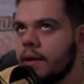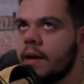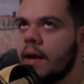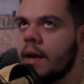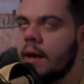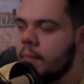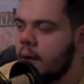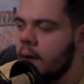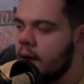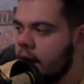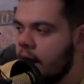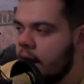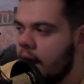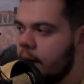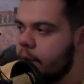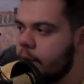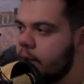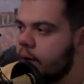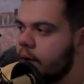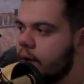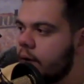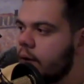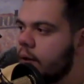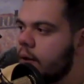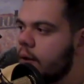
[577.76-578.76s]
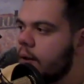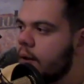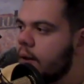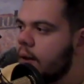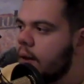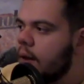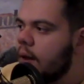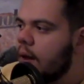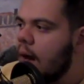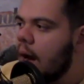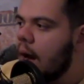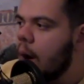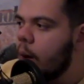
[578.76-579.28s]
make happen.
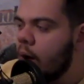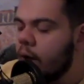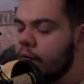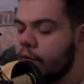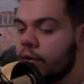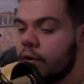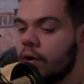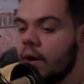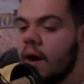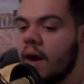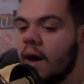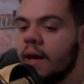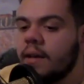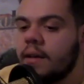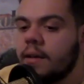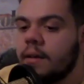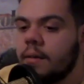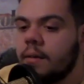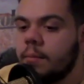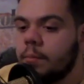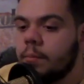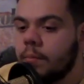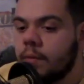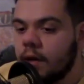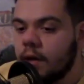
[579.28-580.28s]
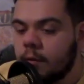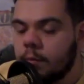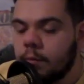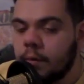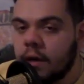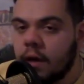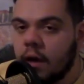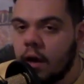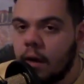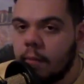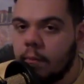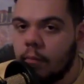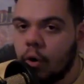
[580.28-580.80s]
However, I did
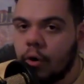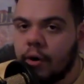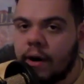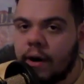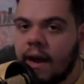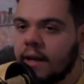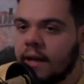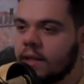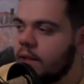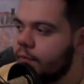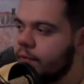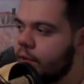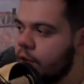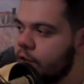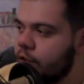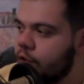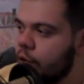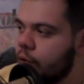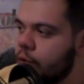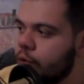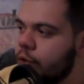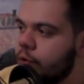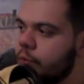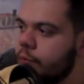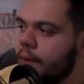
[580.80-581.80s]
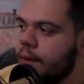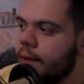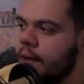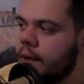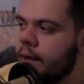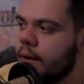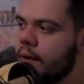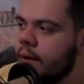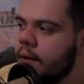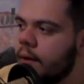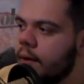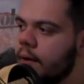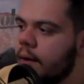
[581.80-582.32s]
become more active on social
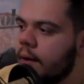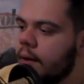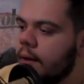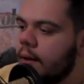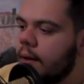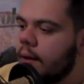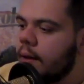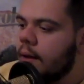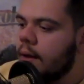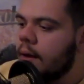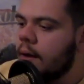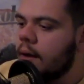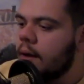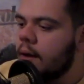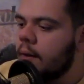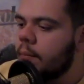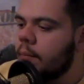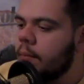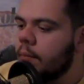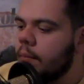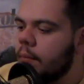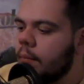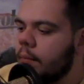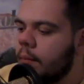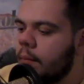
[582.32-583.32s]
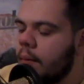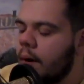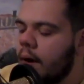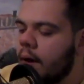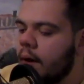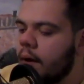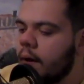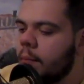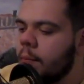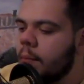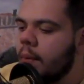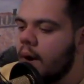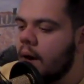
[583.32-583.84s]
media.
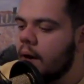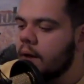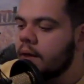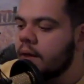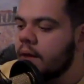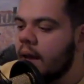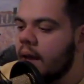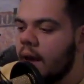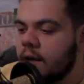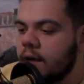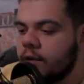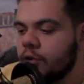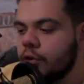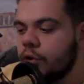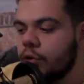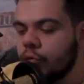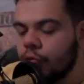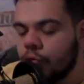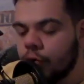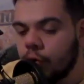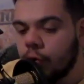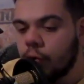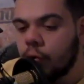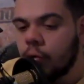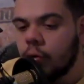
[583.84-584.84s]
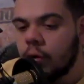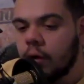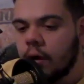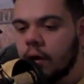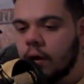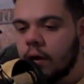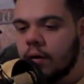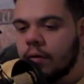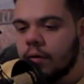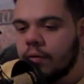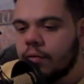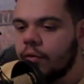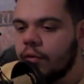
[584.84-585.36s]
My podcast grew
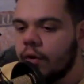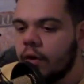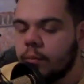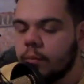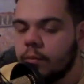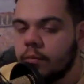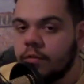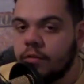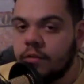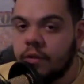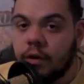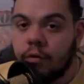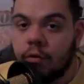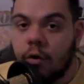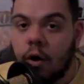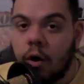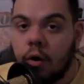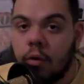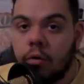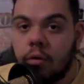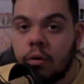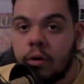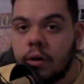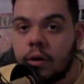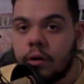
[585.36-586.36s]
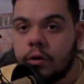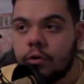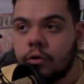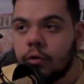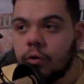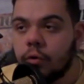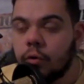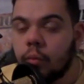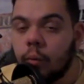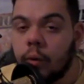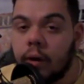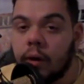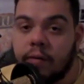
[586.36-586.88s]
from 0
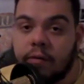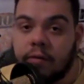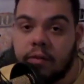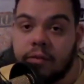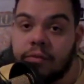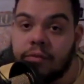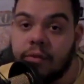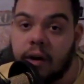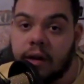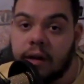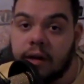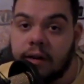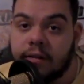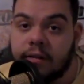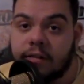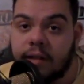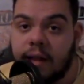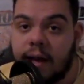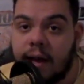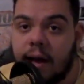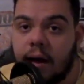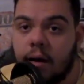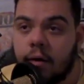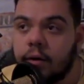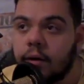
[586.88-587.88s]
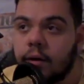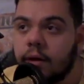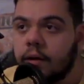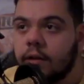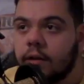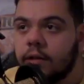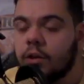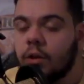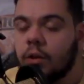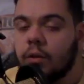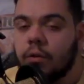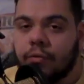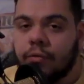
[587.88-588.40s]
to whatever the fuck it is now.
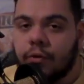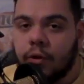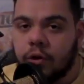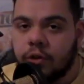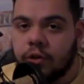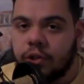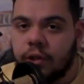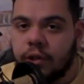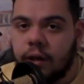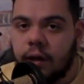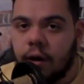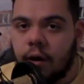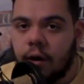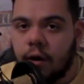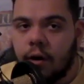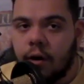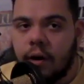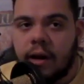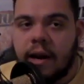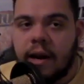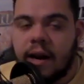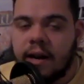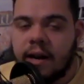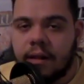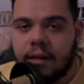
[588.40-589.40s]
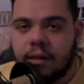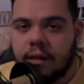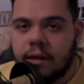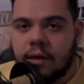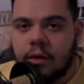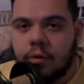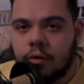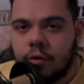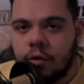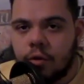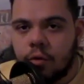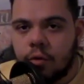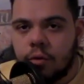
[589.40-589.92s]
So the first year, and anything
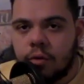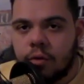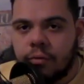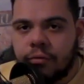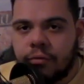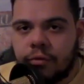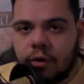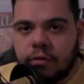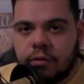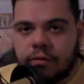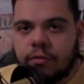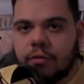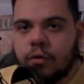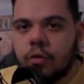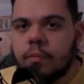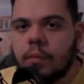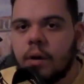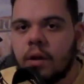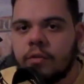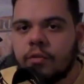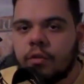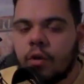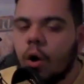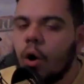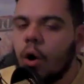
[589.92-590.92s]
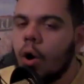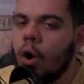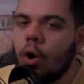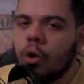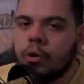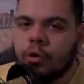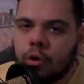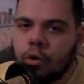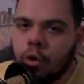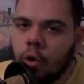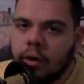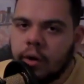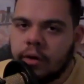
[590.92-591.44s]
you do, the first few months, all
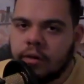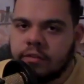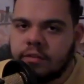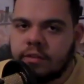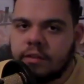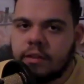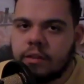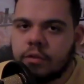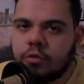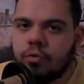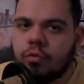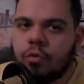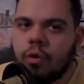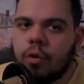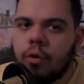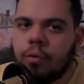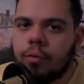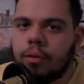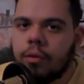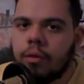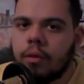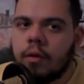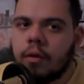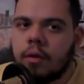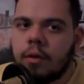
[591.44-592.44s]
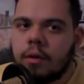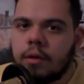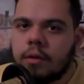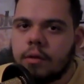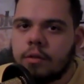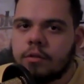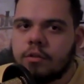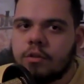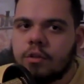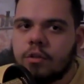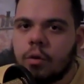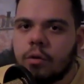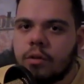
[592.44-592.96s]
you're going to see is growth.
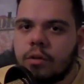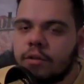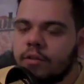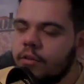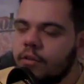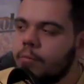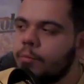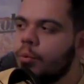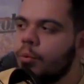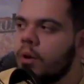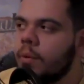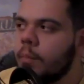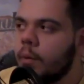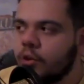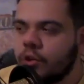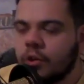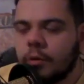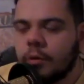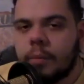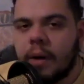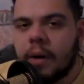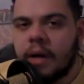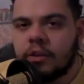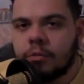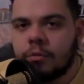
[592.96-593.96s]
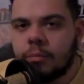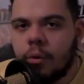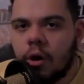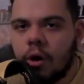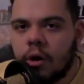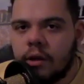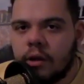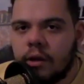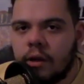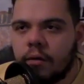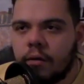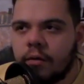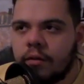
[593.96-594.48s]
So this is pretty much a
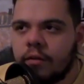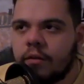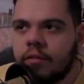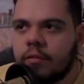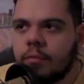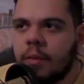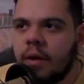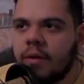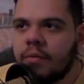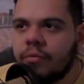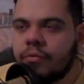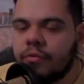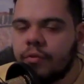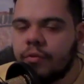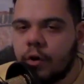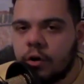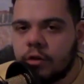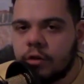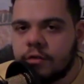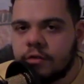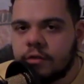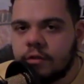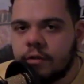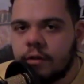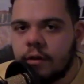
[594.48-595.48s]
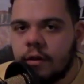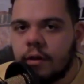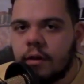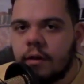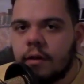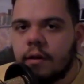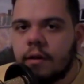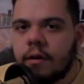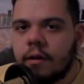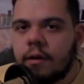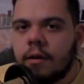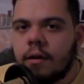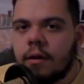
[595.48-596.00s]
benchmark year. This is my first,
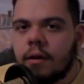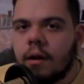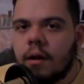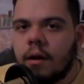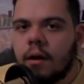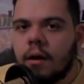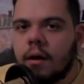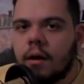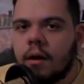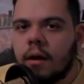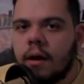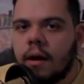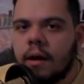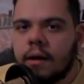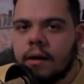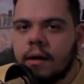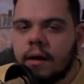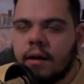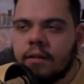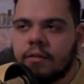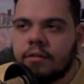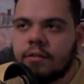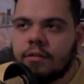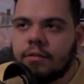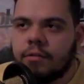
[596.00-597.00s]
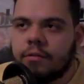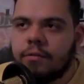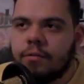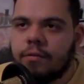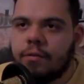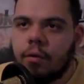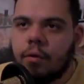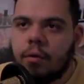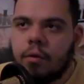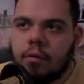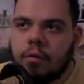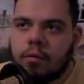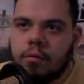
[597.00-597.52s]

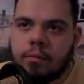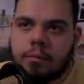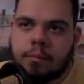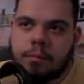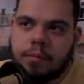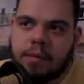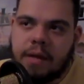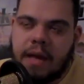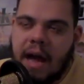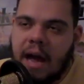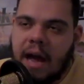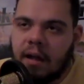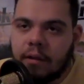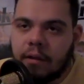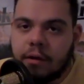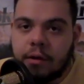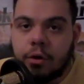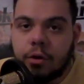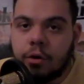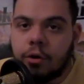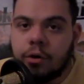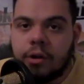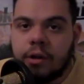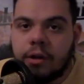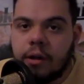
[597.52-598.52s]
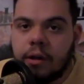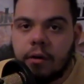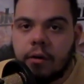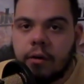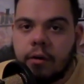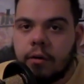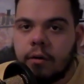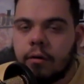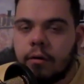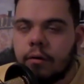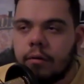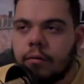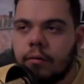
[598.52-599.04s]
full calendar
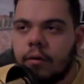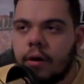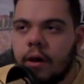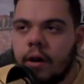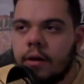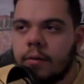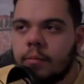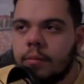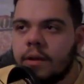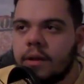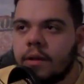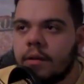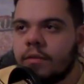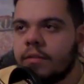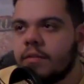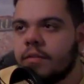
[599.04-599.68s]
year, right? Because